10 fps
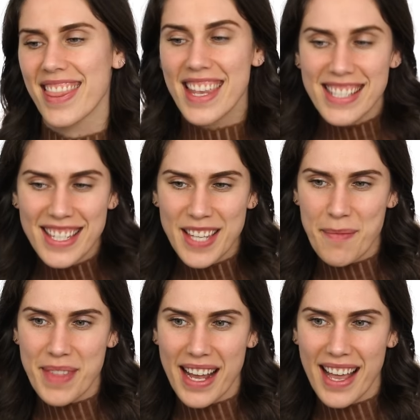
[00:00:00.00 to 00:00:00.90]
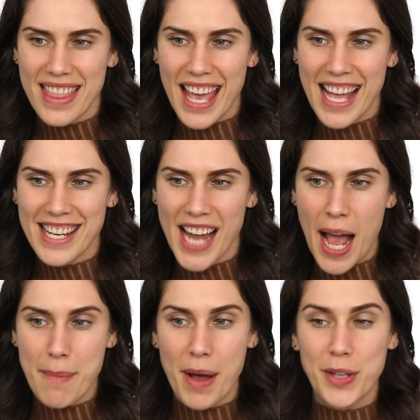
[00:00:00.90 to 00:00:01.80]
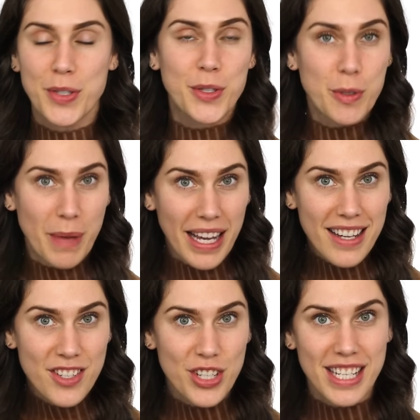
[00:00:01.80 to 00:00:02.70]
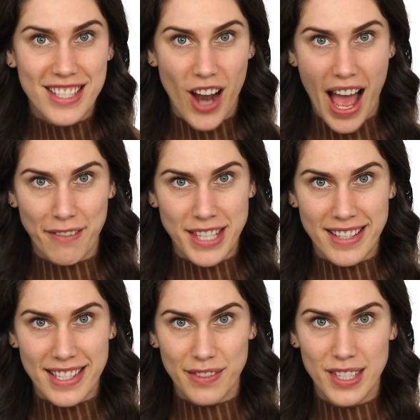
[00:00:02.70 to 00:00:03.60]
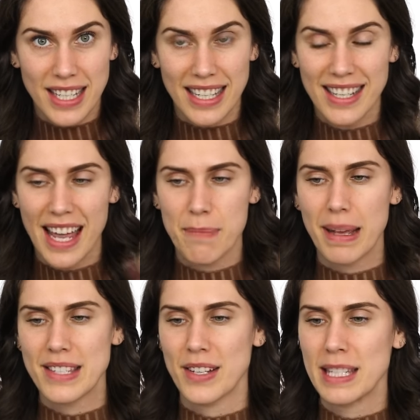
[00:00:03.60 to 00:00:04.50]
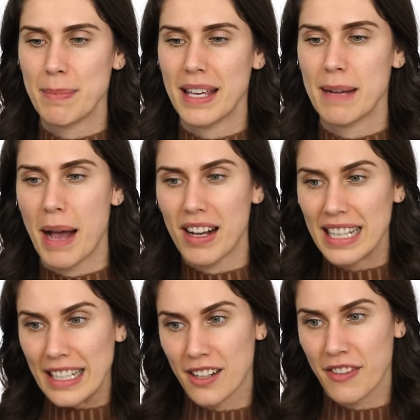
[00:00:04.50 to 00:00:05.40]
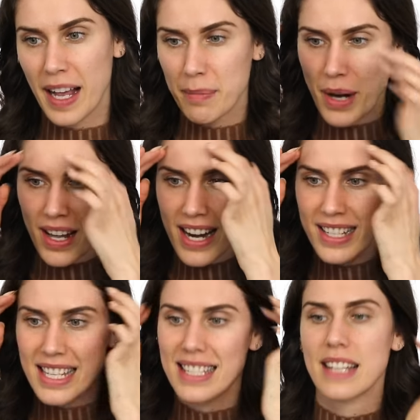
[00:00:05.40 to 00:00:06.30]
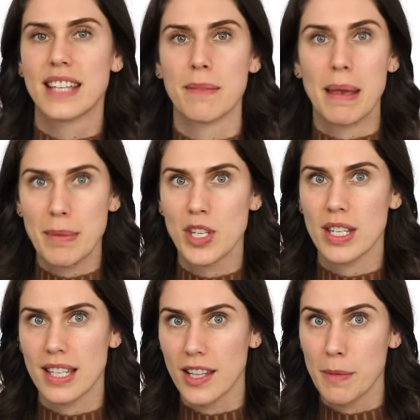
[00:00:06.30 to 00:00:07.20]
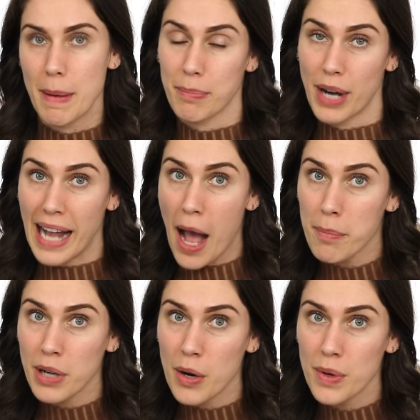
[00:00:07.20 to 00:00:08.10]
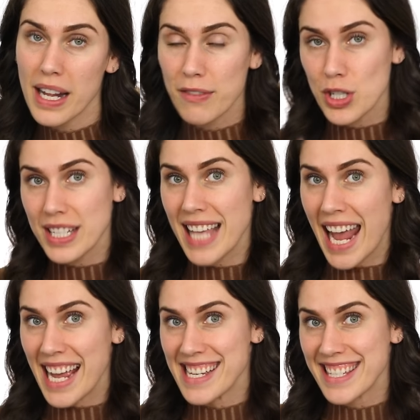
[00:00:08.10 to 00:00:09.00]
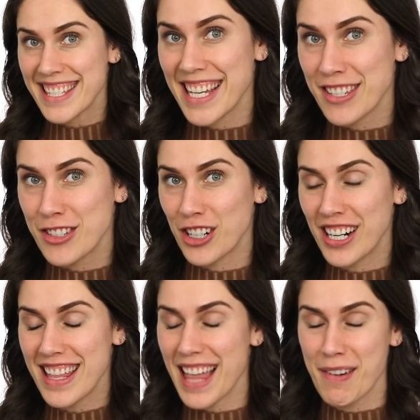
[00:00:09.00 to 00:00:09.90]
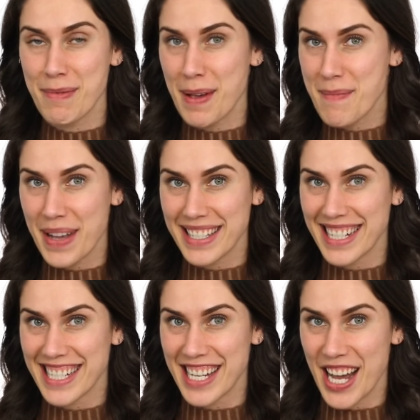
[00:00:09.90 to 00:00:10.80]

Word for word: This is something that I'm assuming she does not have sensitive skin, and based on speaking about clarifying products, it sounds like maybe she is a little bit breakout prone. If she is a sister, that would be amazing to